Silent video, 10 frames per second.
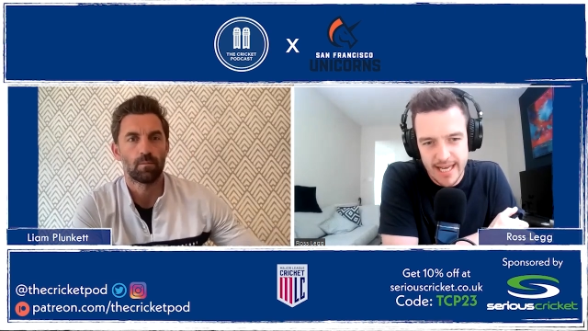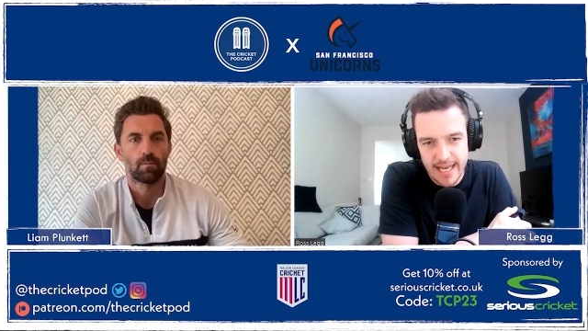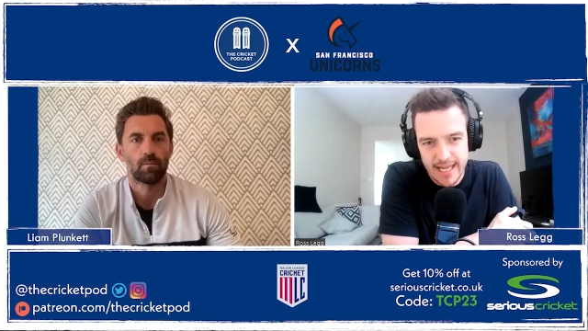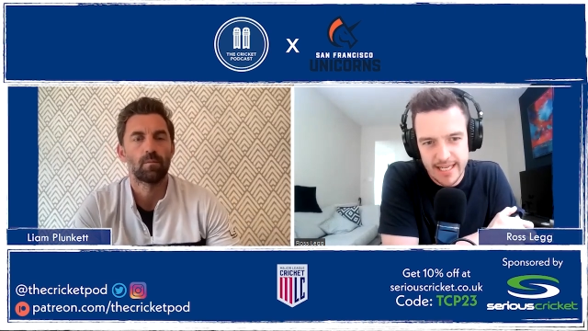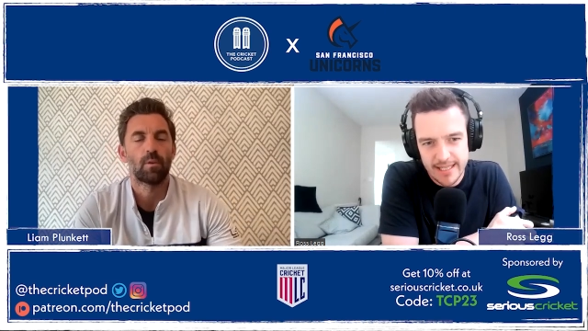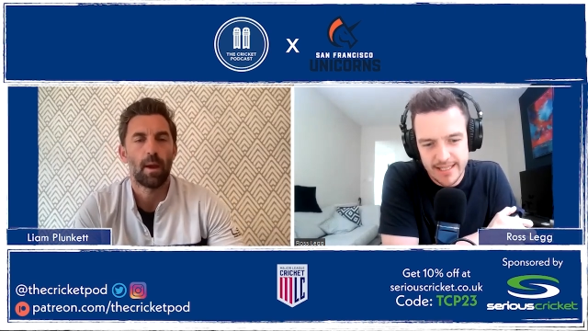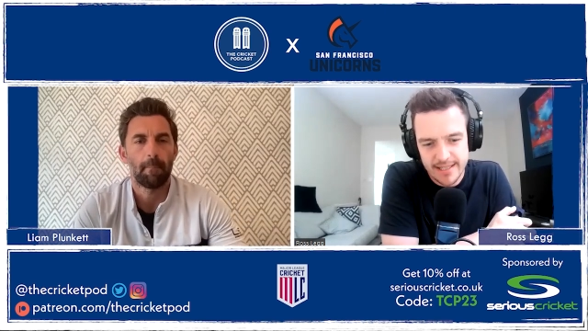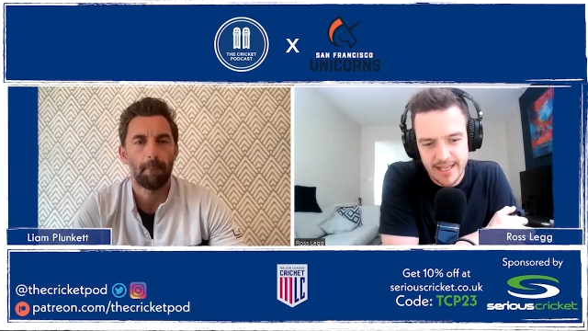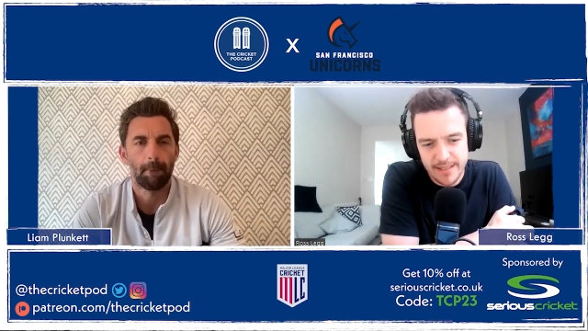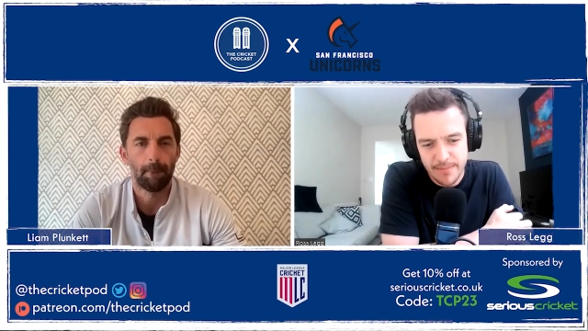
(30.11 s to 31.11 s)
Speaker 1: and
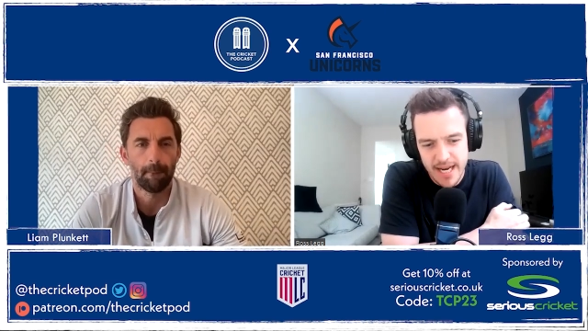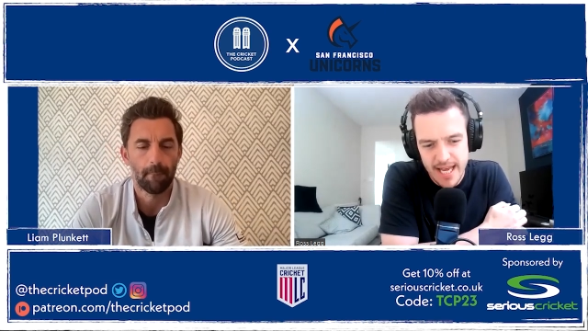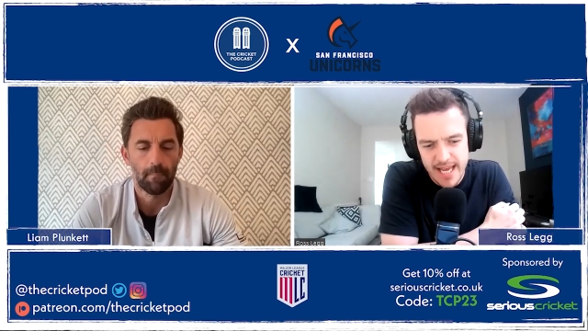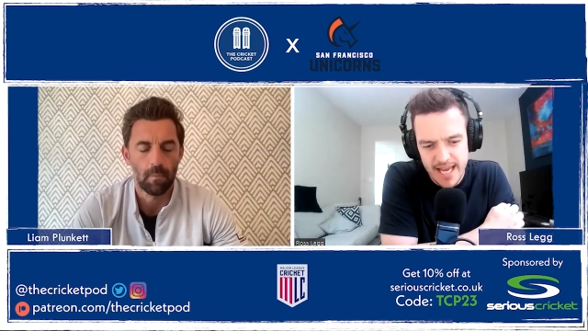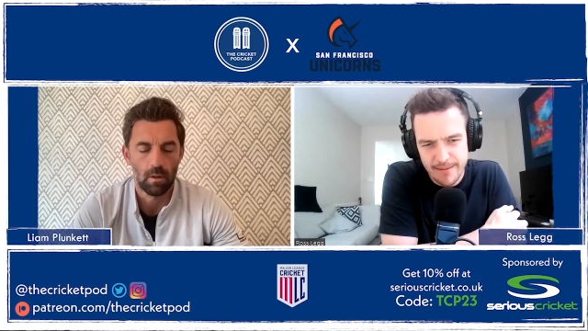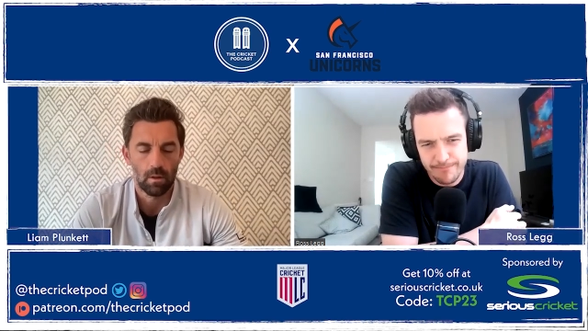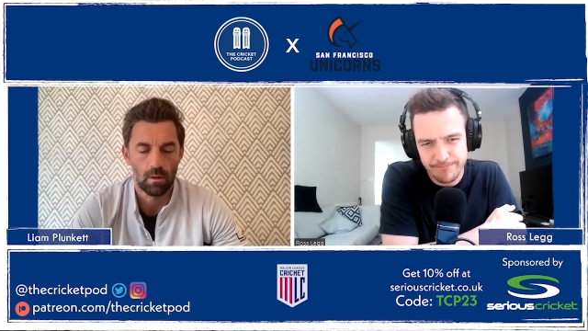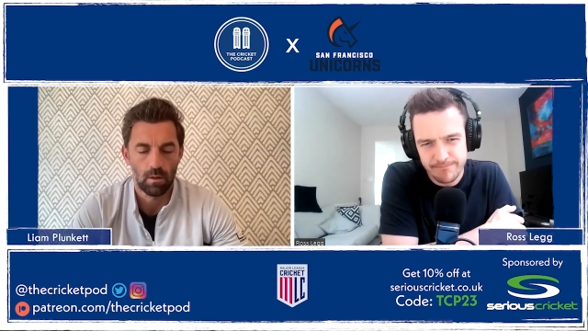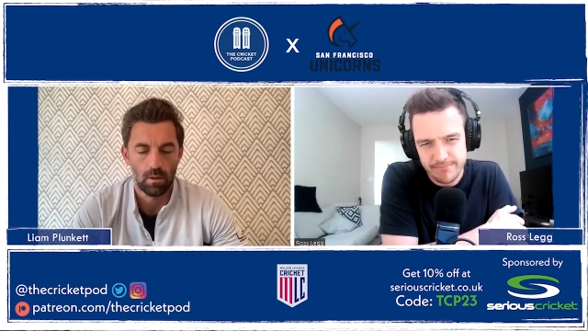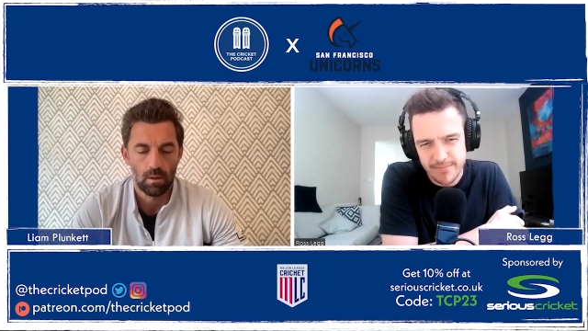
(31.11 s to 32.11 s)
there's been a
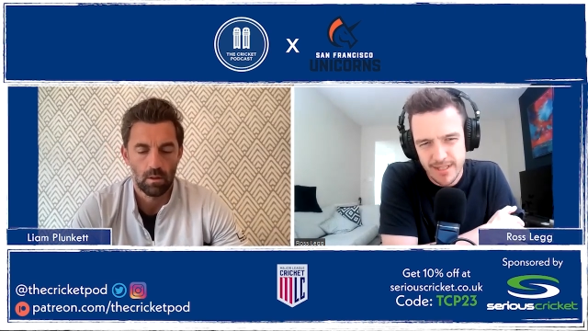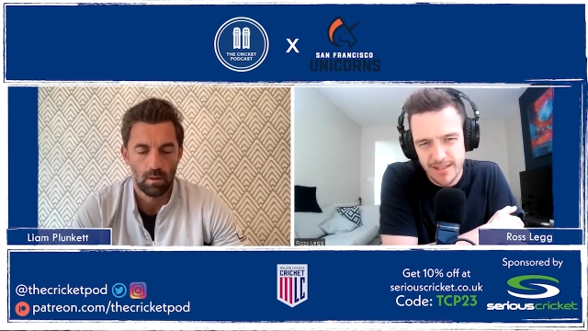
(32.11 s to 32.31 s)
um,